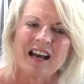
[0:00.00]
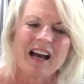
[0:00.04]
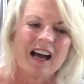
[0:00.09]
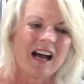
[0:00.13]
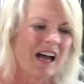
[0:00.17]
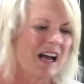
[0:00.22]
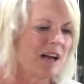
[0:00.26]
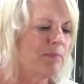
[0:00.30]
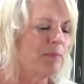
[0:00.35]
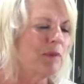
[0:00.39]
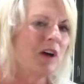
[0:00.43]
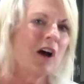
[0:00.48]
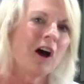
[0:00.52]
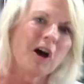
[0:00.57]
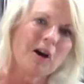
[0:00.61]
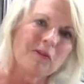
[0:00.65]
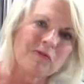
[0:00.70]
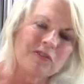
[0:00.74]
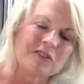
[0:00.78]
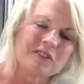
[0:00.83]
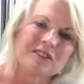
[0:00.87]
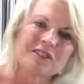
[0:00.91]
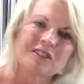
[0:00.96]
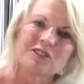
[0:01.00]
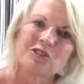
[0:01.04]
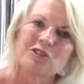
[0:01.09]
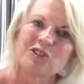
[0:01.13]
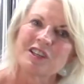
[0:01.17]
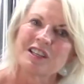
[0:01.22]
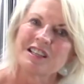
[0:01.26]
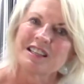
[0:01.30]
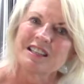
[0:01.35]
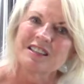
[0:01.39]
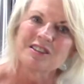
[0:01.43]
I'm confident you
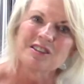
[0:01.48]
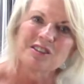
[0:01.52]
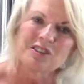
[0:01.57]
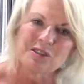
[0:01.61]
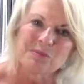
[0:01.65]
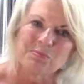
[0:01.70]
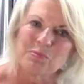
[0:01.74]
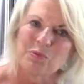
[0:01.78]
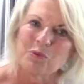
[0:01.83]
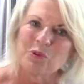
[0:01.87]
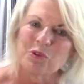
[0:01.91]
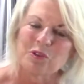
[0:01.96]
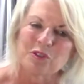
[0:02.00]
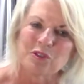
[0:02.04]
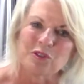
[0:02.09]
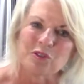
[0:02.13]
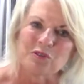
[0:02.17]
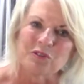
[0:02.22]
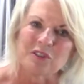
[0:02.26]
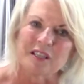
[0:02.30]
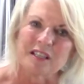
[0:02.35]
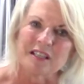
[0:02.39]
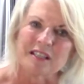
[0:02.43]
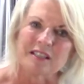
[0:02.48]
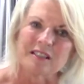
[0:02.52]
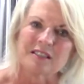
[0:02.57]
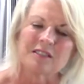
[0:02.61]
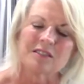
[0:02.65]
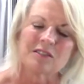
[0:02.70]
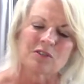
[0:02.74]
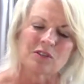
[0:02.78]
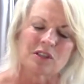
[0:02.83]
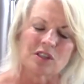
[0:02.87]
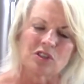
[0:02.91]
can get the support you need
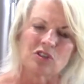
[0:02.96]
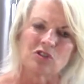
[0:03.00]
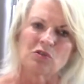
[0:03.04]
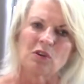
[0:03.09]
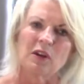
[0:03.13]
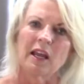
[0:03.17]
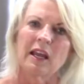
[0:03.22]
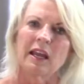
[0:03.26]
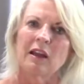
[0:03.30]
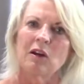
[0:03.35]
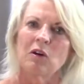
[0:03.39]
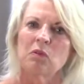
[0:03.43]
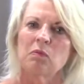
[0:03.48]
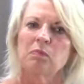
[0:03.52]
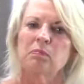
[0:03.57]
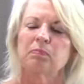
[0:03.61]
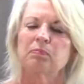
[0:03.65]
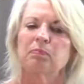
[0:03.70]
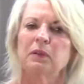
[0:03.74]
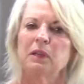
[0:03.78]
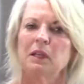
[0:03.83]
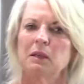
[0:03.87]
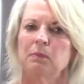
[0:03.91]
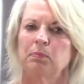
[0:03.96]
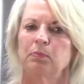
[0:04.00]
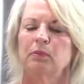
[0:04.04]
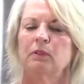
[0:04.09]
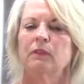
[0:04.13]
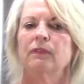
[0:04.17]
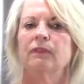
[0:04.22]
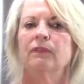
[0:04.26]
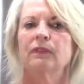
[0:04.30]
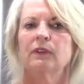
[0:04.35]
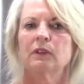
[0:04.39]
so that you help people
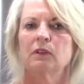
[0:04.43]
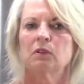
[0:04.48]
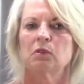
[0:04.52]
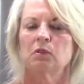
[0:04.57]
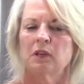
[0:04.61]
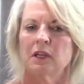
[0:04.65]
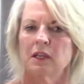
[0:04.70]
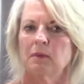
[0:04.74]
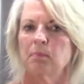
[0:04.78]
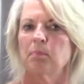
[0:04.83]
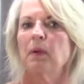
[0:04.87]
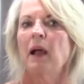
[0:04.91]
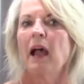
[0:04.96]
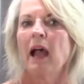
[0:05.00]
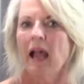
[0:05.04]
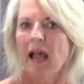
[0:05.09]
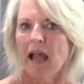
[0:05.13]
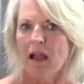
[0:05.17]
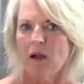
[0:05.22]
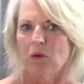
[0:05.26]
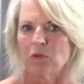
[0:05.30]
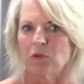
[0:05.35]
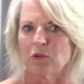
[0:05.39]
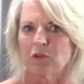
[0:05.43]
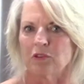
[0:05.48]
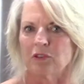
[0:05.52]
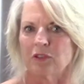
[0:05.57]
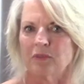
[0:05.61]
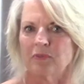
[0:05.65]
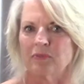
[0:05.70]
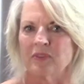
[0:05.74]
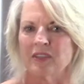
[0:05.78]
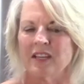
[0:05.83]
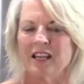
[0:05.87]
feel empowered.
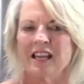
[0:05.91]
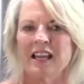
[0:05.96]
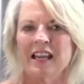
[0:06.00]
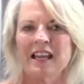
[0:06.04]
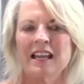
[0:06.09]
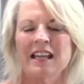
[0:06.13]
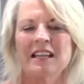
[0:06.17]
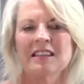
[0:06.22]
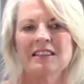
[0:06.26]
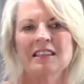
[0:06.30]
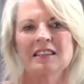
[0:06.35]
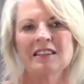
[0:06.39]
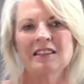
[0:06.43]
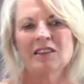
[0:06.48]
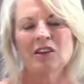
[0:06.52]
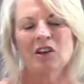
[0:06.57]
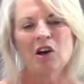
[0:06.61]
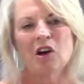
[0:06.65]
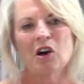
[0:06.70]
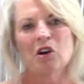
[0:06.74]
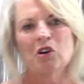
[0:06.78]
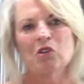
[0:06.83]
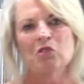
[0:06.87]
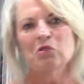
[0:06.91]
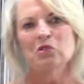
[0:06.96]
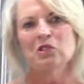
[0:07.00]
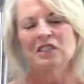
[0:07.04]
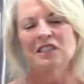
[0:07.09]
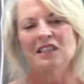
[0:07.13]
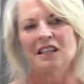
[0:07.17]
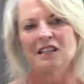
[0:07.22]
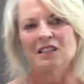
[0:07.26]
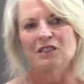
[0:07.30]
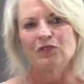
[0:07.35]
And then the O
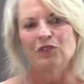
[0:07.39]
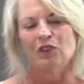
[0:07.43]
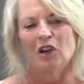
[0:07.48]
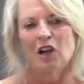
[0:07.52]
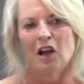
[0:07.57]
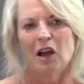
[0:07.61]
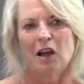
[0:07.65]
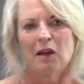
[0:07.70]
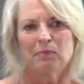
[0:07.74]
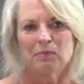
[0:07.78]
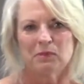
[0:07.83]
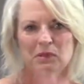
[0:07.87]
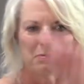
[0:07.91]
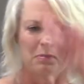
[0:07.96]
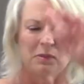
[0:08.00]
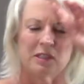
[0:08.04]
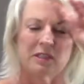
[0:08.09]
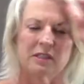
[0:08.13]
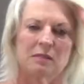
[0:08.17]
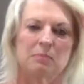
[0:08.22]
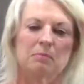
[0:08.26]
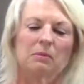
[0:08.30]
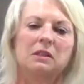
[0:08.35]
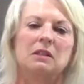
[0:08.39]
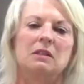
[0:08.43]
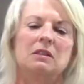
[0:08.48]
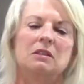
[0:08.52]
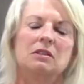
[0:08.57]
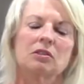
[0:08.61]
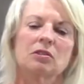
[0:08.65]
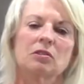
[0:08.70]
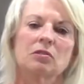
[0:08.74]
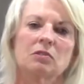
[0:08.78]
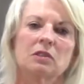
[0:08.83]
stands for optimism, and
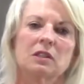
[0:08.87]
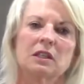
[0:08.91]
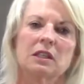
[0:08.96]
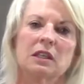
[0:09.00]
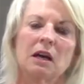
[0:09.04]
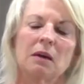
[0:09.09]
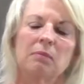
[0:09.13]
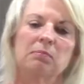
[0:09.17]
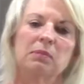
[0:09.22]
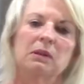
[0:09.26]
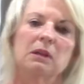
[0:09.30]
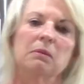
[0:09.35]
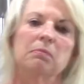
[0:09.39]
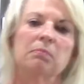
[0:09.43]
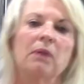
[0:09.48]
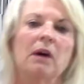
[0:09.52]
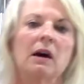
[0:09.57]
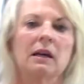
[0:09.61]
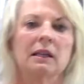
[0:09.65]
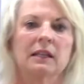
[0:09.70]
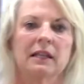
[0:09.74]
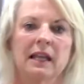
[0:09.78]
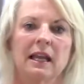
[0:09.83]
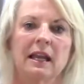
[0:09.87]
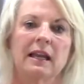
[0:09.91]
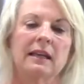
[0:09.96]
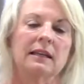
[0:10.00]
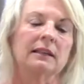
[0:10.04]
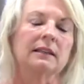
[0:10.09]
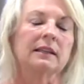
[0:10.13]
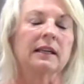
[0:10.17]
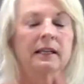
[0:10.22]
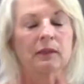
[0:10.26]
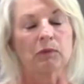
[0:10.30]
certainly not being
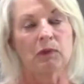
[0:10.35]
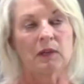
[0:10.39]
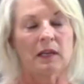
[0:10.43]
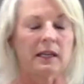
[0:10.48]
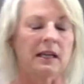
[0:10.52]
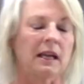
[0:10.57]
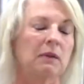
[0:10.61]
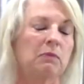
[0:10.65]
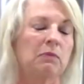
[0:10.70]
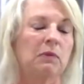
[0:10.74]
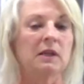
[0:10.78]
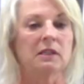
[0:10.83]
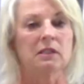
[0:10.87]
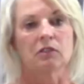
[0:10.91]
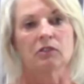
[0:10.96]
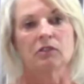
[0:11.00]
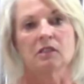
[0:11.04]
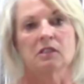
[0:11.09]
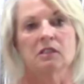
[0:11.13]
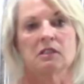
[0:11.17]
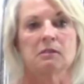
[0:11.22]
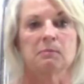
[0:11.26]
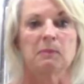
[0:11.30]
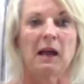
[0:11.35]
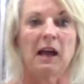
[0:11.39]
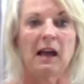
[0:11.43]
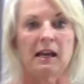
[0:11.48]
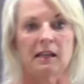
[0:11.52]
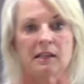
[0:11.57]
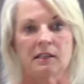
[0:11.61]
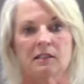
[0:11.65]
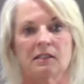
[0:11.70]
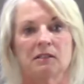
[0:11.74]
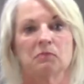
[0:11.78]
Pollyanna, like, well, I can't wait till this is
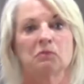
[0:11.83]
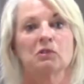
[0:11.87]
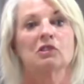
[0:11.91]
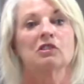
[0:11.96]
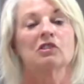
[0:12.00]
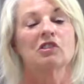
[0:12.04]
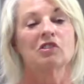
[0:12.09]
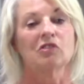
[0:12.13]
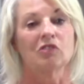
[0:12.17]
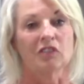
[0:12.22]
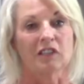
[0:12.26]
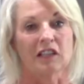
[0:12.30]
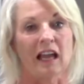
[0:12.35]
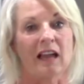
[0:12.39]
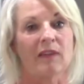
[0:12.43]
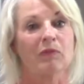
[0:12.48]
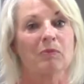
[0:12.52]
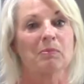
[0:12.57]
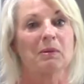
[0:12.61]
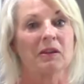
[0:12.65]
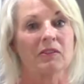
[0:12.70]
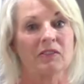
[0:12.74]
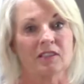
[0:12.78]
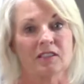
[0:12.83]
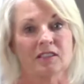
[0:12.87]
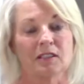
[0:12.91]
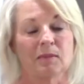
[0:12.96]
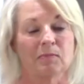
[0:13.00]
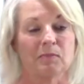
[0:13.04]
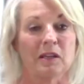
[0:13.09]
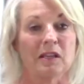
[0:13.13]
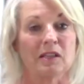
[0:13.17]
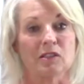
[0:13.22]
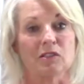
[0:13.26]
behind us and we're just going to laugh about this
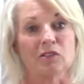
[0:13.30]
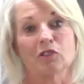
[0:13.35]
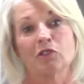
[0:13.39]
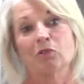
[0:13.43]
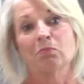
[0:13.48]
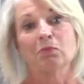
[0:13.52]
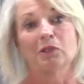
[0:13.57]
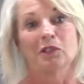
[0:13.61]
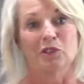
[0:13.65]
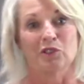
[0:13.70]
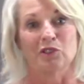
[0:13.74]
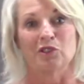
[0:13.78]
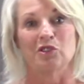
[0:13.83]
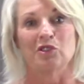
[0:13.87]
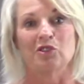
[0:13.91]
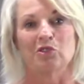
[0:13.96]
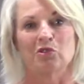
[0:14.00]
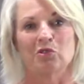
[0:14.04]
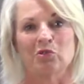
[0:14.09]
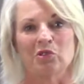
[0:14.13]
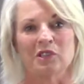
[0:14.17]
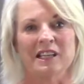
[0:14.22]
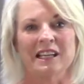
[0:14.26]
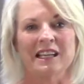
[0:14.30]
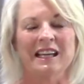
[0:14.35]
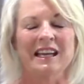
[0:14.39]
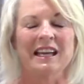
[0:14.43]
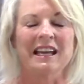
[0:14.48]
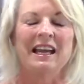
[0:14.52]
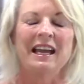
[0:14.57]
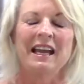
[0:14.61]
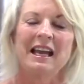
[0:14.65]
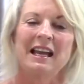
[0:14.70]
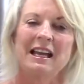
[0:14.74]
someday and it's going to be a good story.
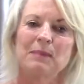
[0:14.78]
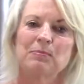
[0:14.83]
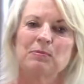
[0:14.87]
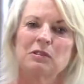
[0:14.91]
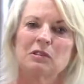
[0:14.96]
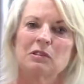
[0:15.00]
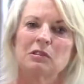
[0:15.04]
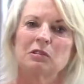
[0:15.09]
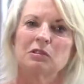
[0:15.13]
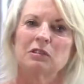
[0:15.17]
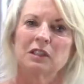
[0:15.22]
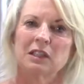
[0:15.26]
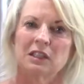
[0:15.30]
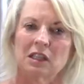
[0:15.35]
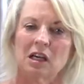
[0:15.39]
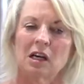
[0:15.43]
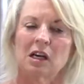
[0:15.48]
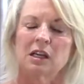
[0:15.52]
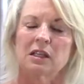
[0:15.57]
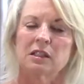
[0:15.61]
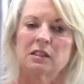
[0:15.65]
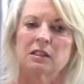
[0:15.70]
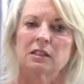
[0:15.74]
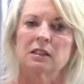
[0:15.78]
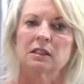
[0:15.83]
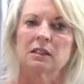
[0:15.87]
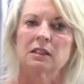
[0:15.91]
Absolutely not.